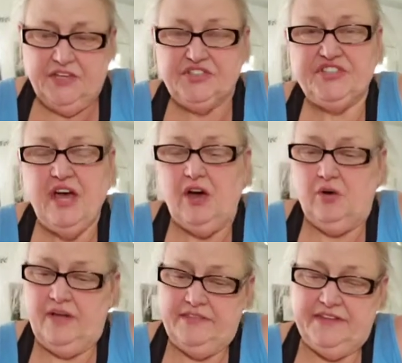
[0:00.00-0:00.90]

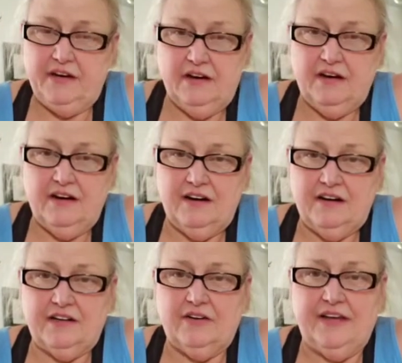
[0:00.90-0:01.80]
So there
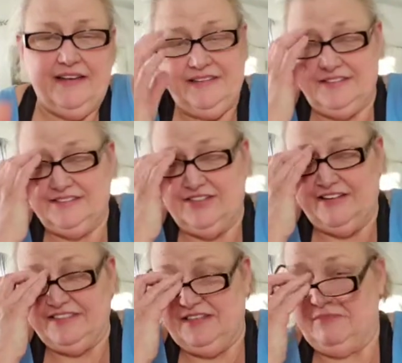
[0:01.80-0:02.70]
are, sorry, I
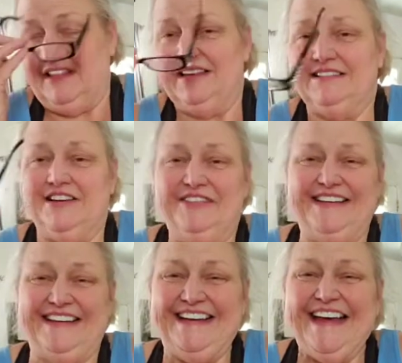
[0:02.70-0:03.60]
have to take my glasses off.
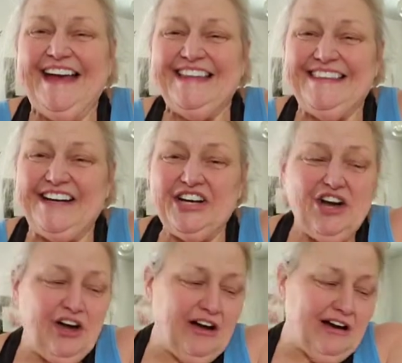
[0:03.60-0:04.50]
There
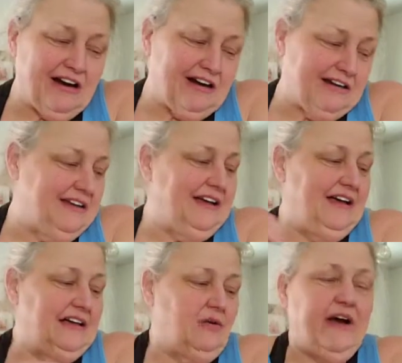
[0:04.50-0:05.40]
are
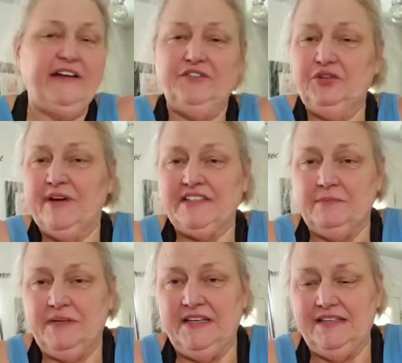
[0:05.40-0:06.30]
quite a few
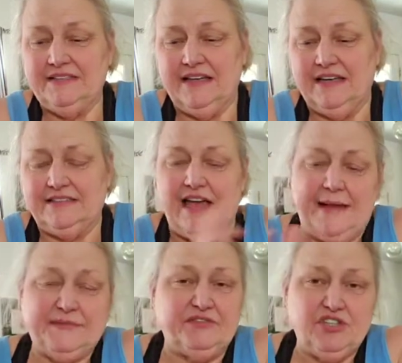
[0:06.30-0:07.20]
recipes,
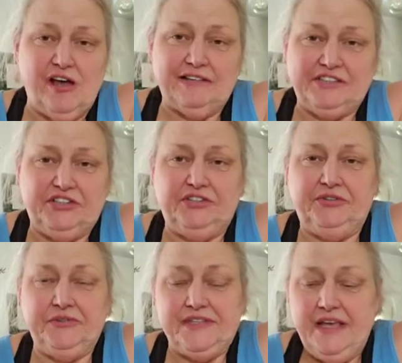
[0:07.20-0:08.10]
types of chalk to
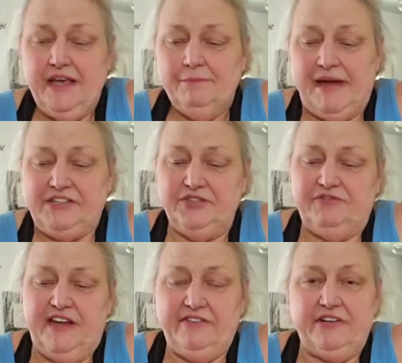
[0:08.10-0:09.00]
use. My two
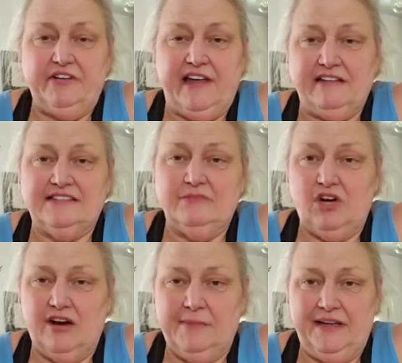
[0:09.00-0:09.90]
favorite are calcium
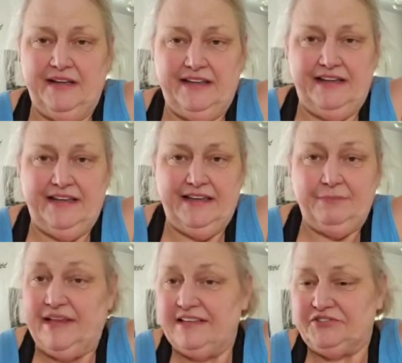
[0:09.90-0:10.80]
carbonate and
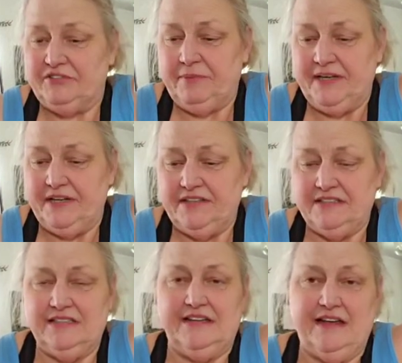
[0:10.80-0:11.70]
plaster of
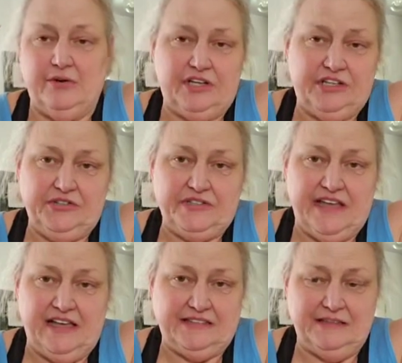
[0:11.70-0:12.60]
Paris. Today we're going to use
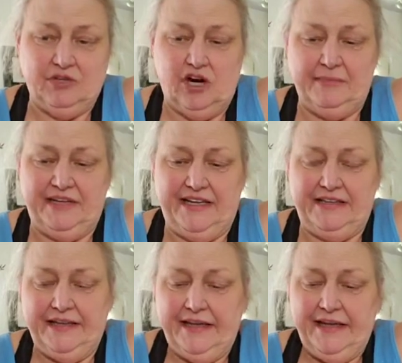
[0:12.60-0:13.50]
calcium carbonate.